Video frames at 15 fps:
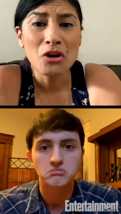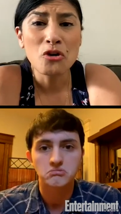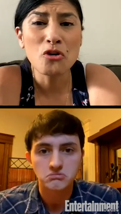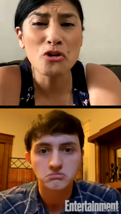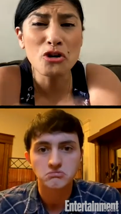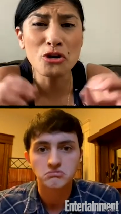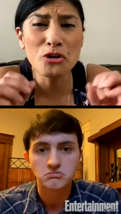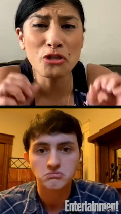
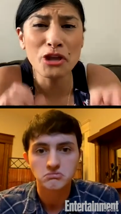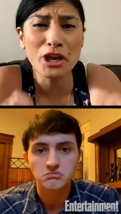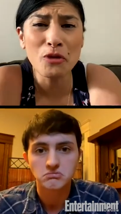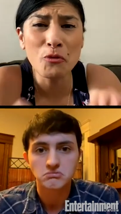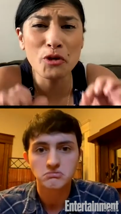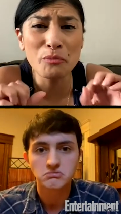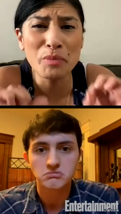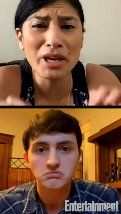Speaker 1: Who do you
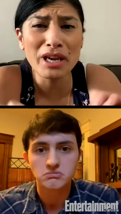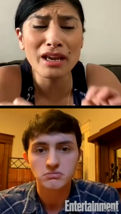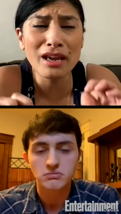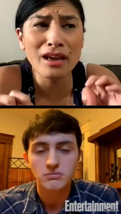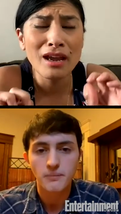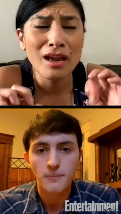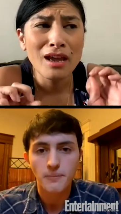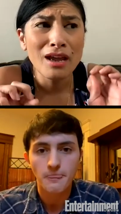think would
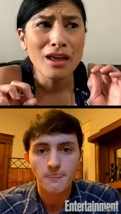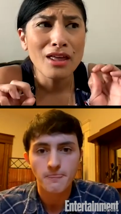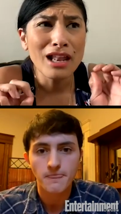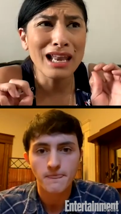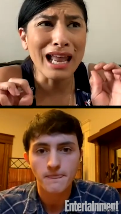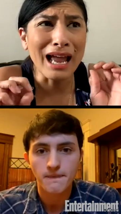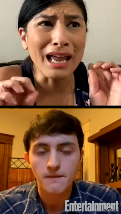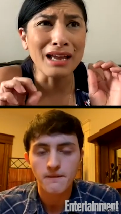be
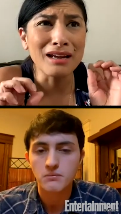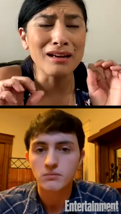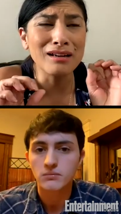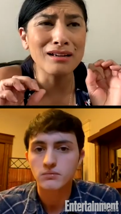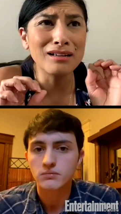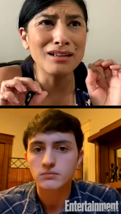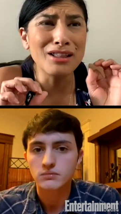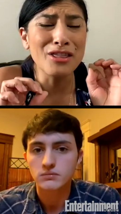like
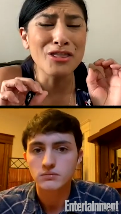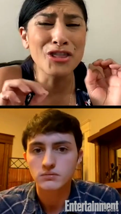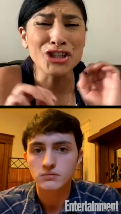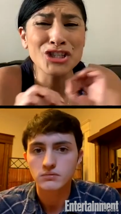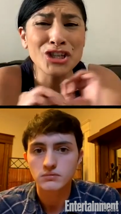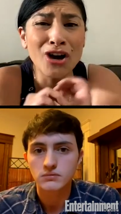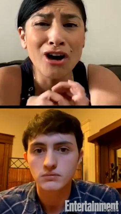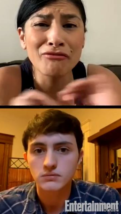
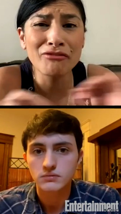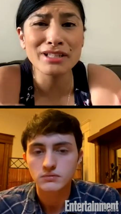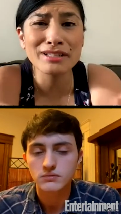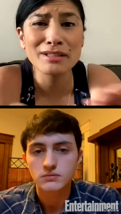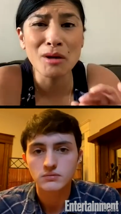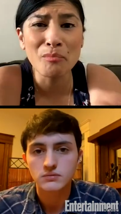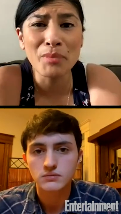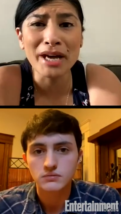the
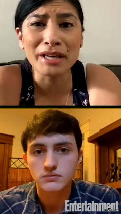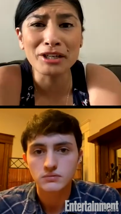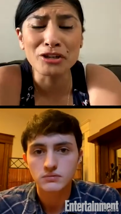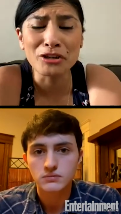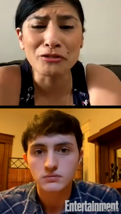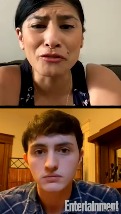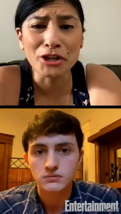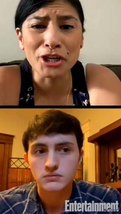toughest
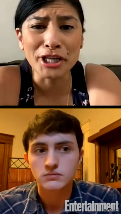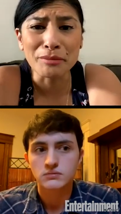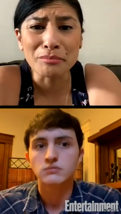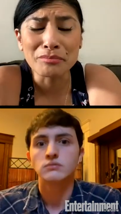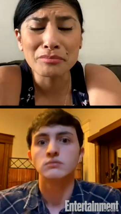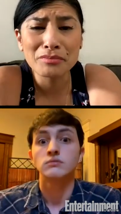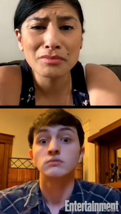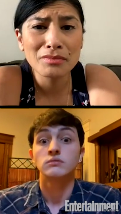competitor for
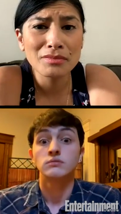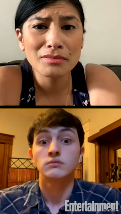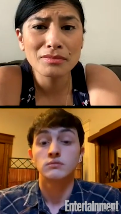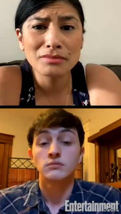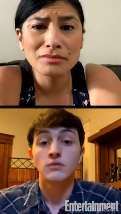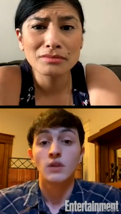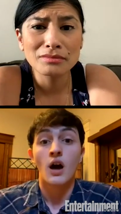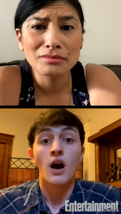him?
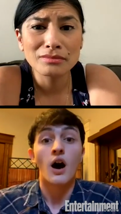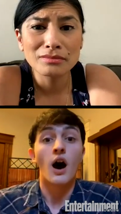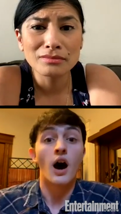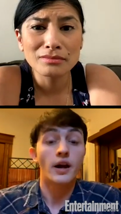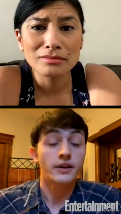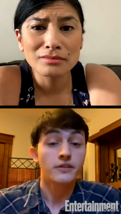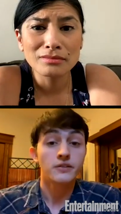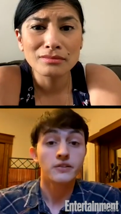
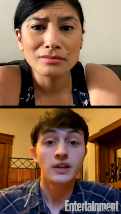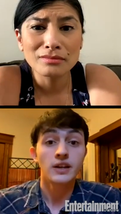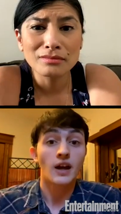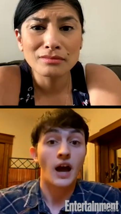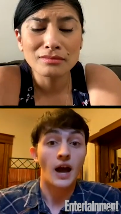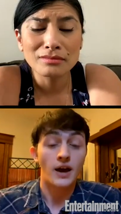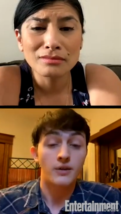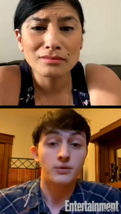
Speaker 2: Honestly,
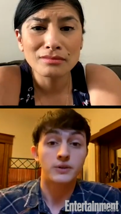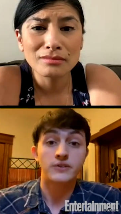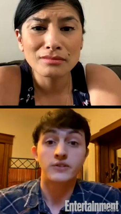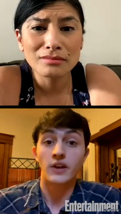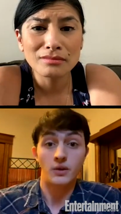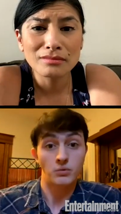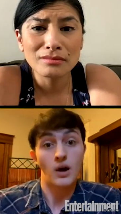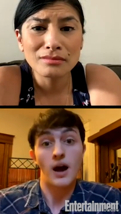I would
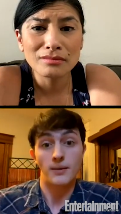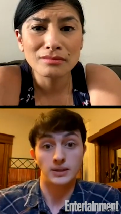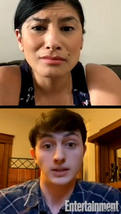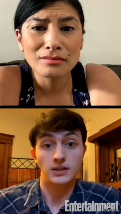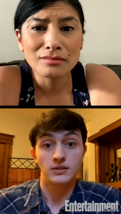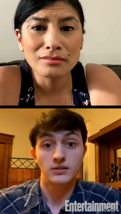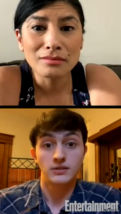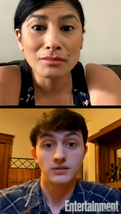say
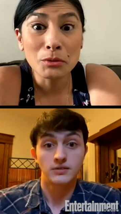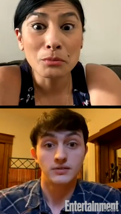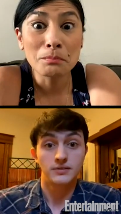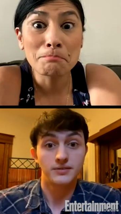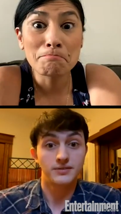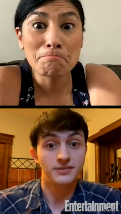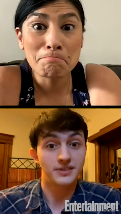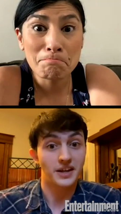Robbie.
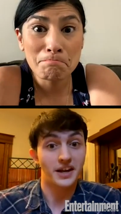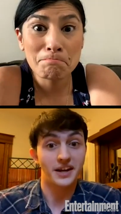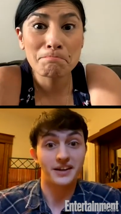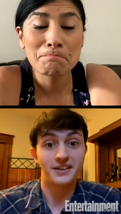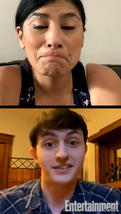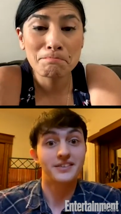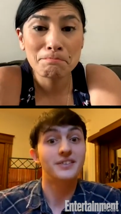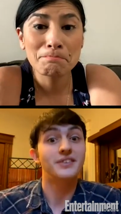Mm.
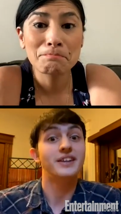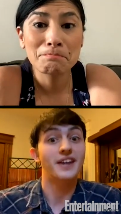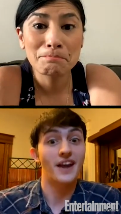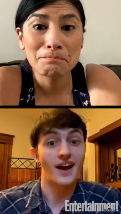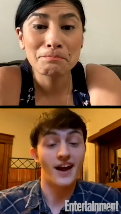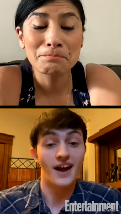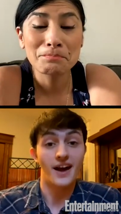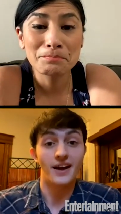Like.
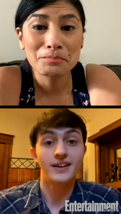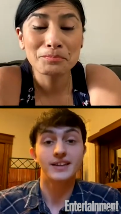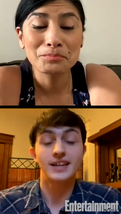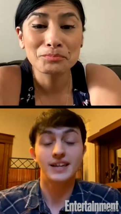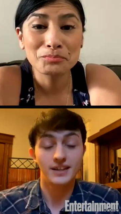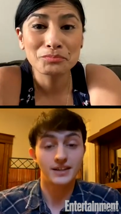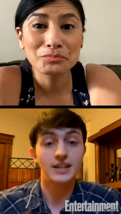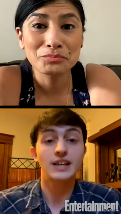Yeah,
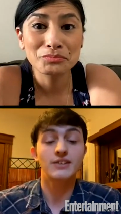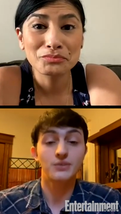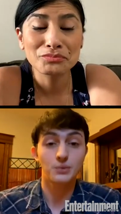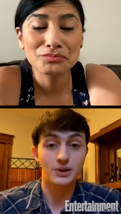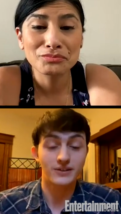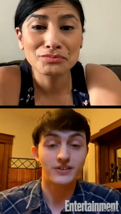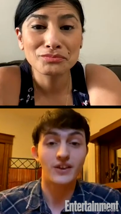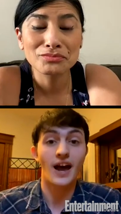he
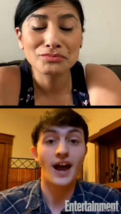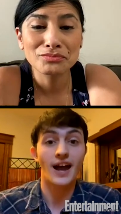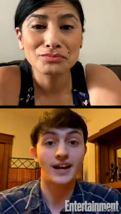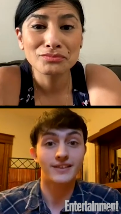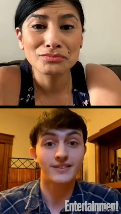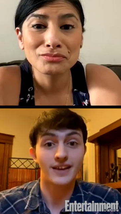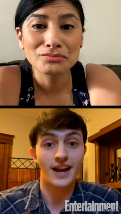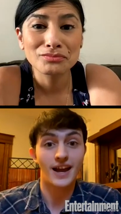switched
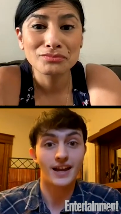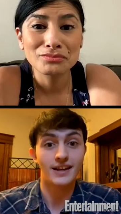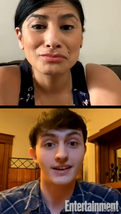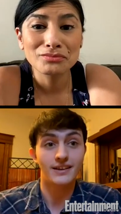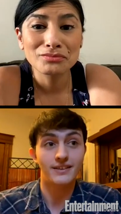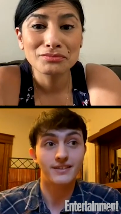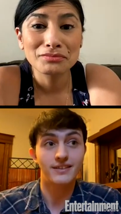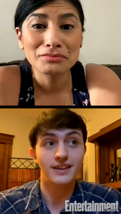sides,
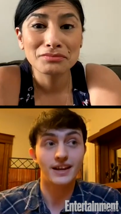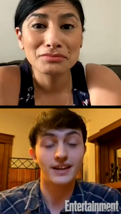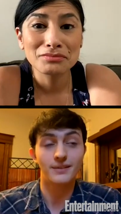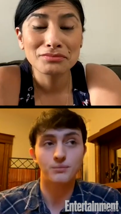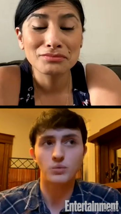and it